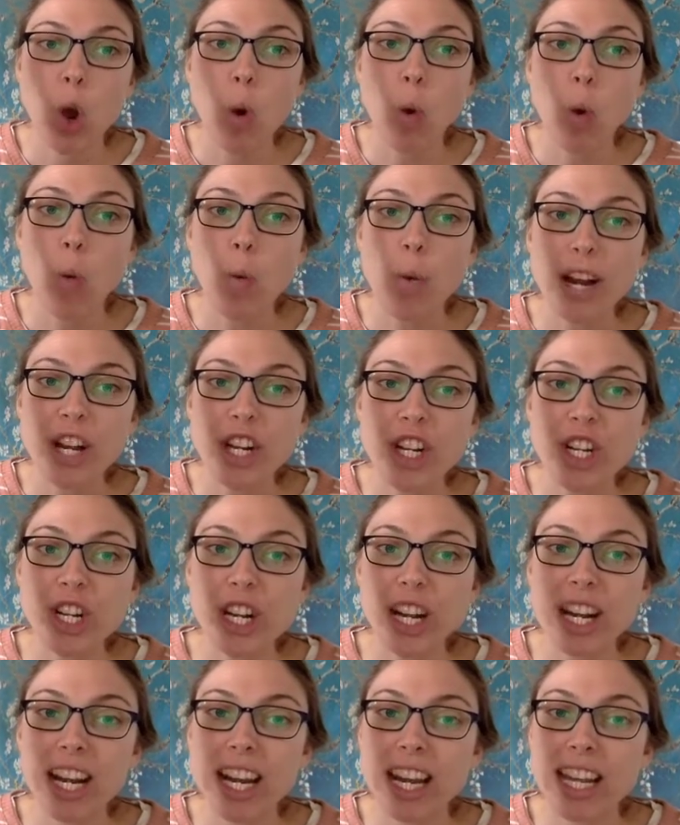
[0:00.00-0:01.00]

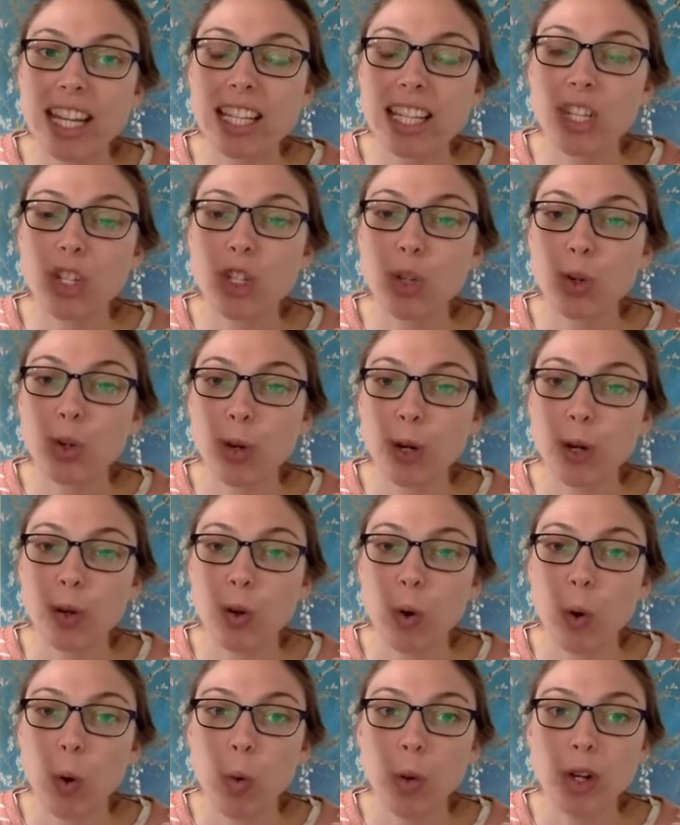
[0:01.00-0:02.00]
Which is
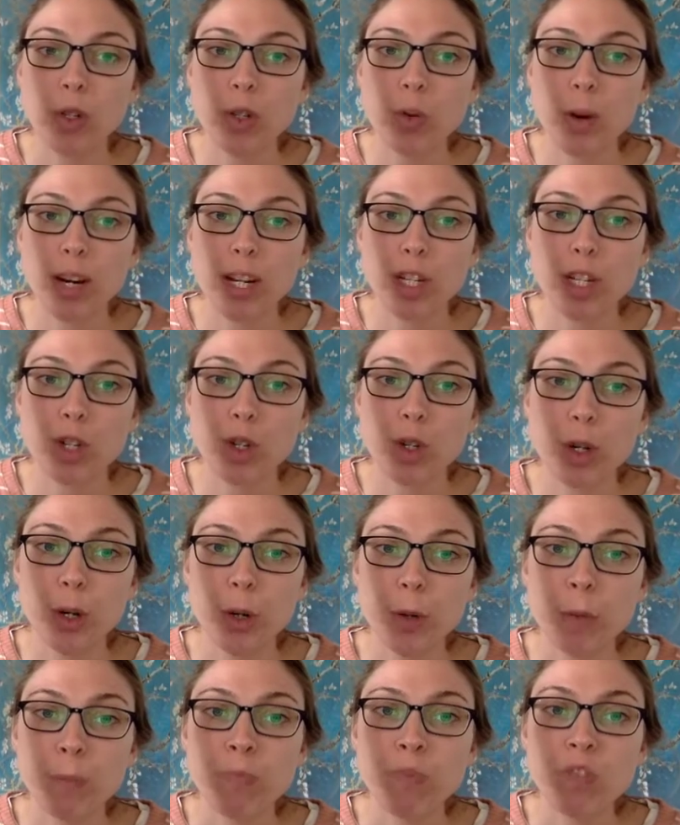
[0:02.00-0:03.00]
true? Which one is
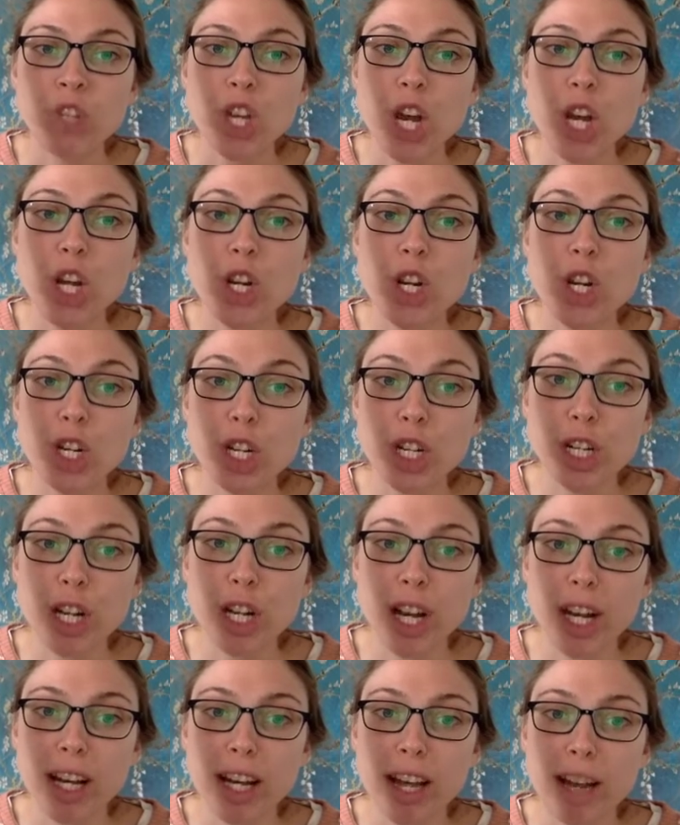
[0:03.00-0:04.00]
true?
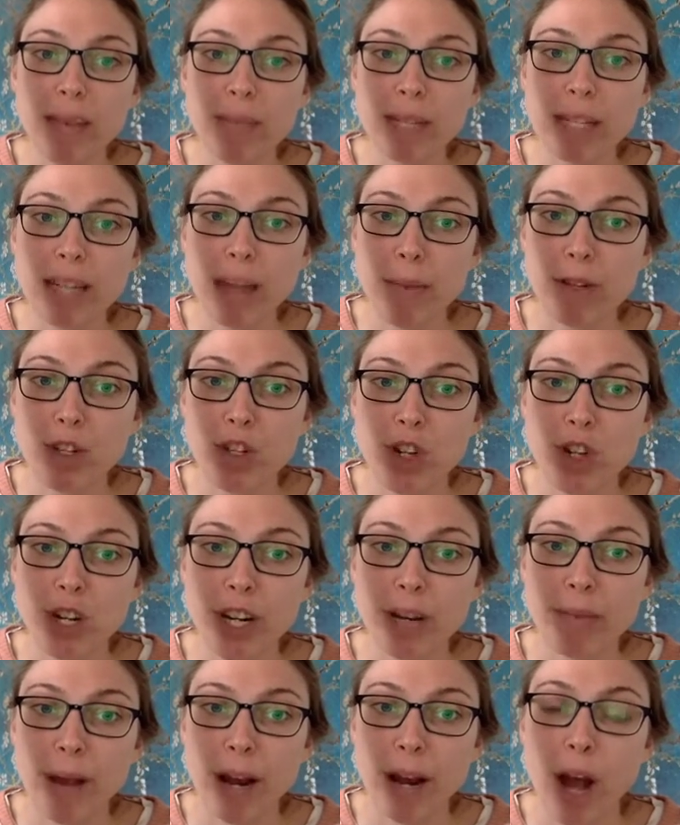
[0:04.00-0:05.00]
Inertia can be
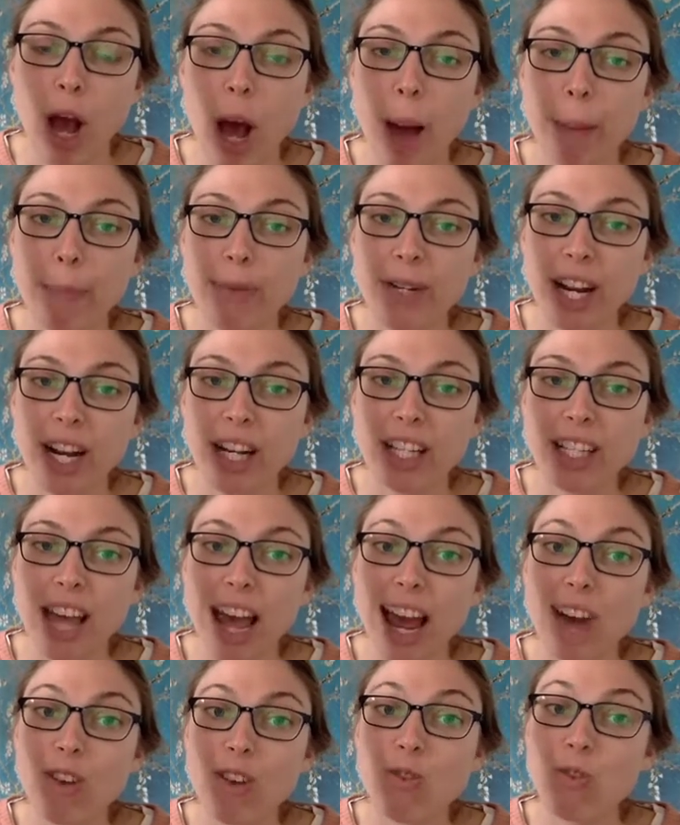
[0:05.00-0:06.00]
demonstrated by objects
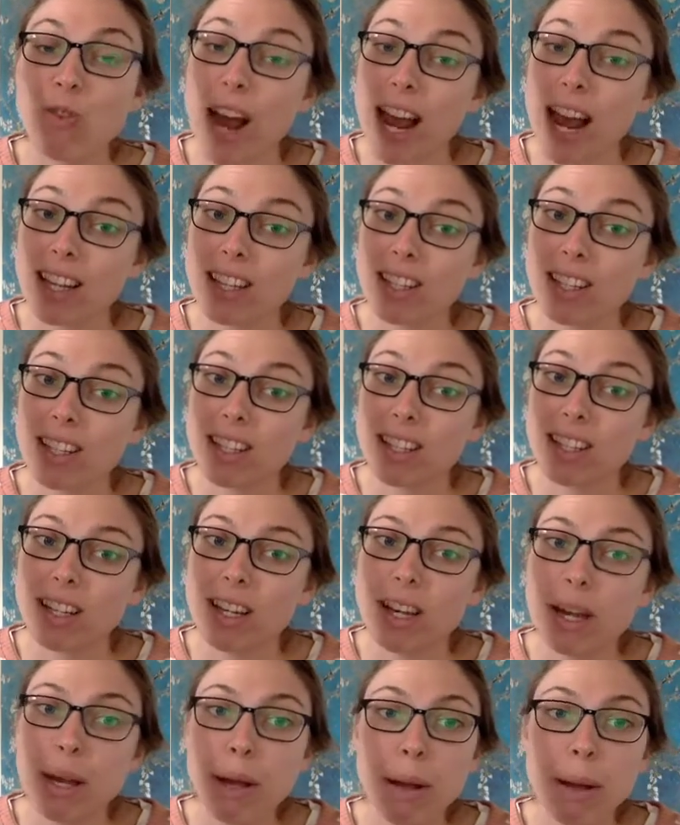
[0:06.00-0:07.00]
at rest.
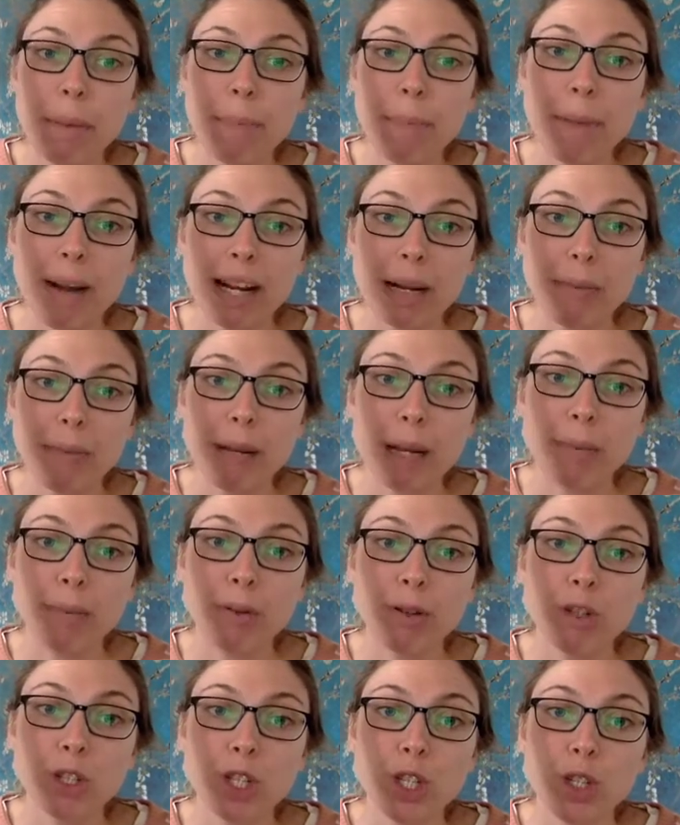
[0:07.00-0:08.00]
Many
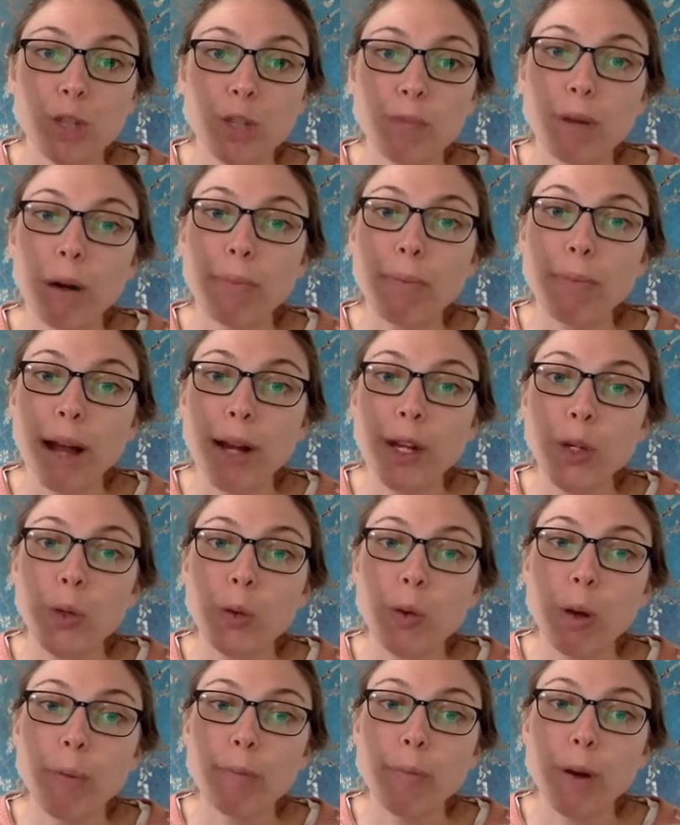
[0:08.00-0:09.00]
people use
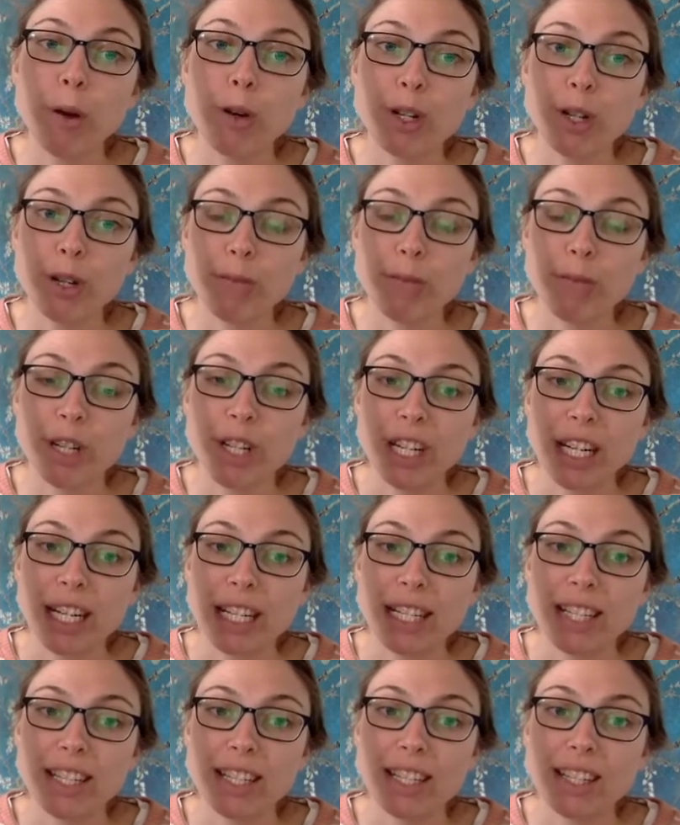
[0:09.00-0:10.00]
perpetual motion
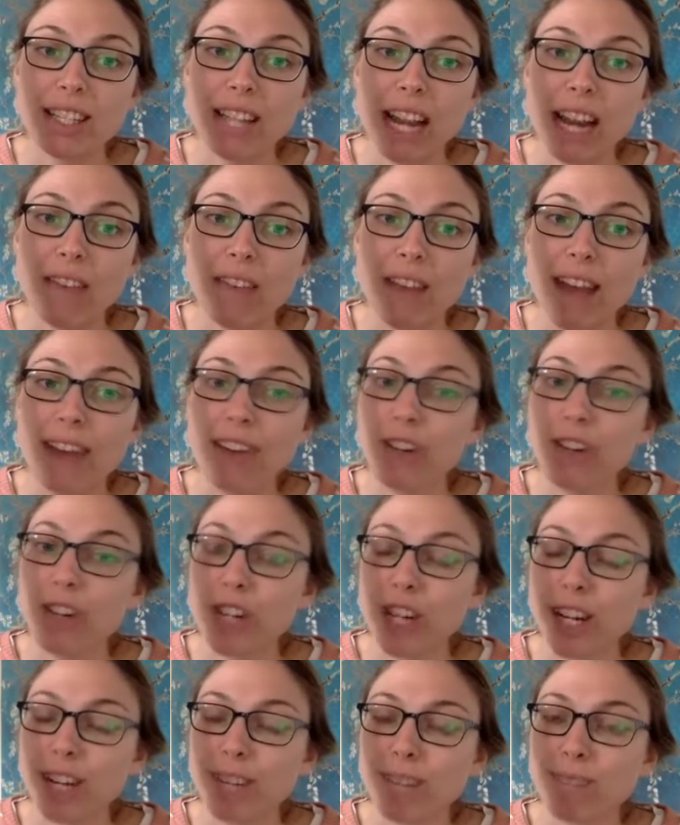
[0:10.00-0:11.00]
machines to save
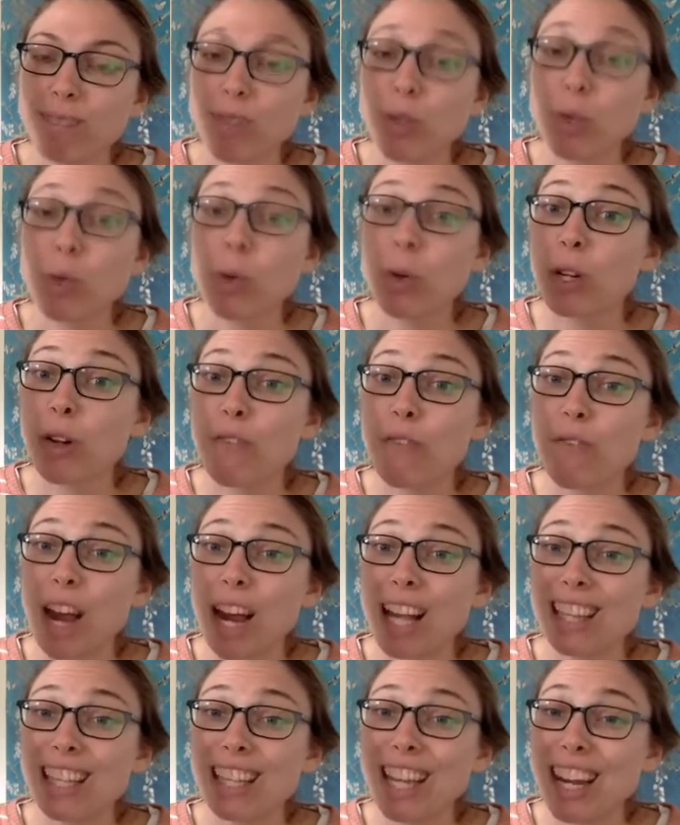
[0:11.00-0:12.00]
energy. We're going to
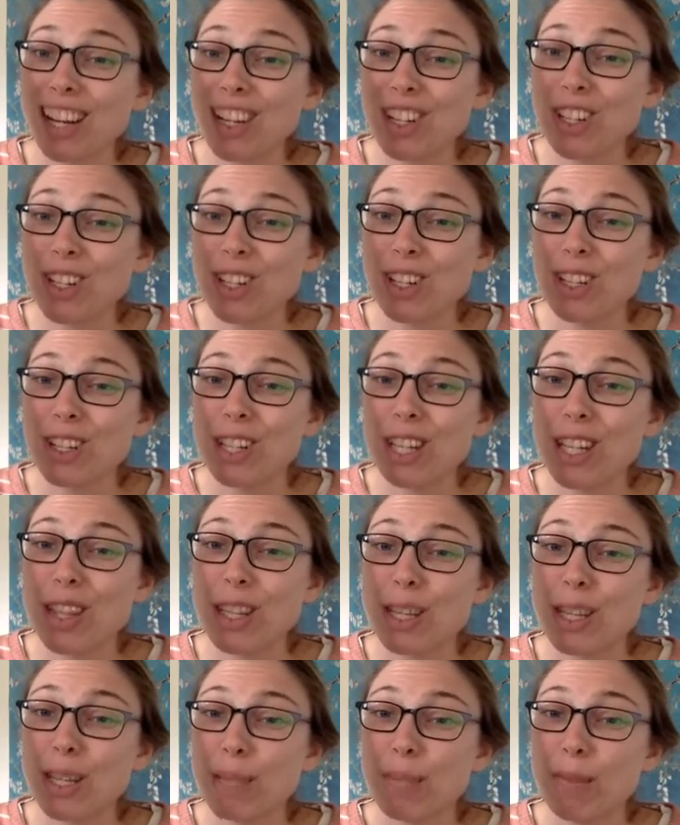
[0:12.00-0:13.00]
find the answers in
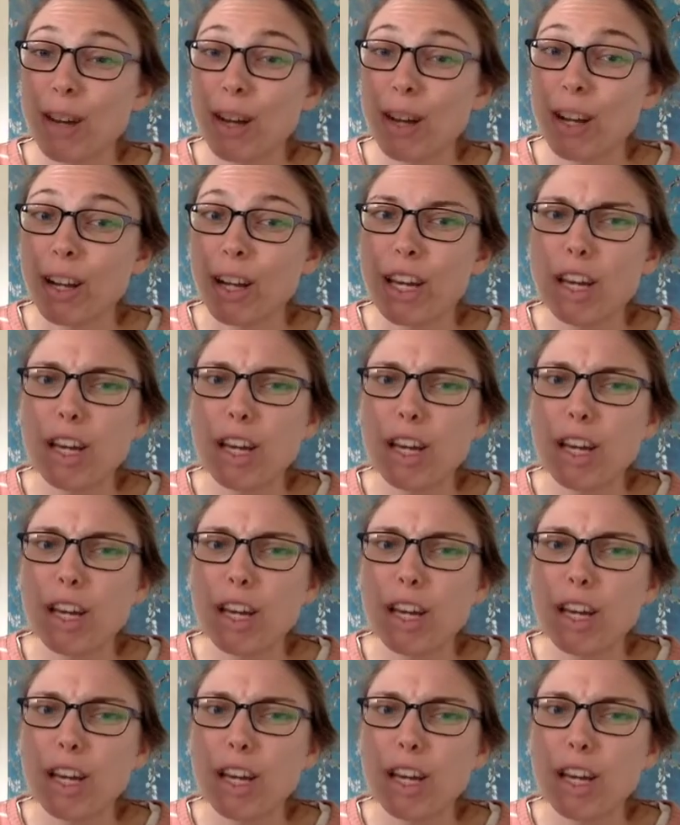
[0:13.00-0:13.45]
this book.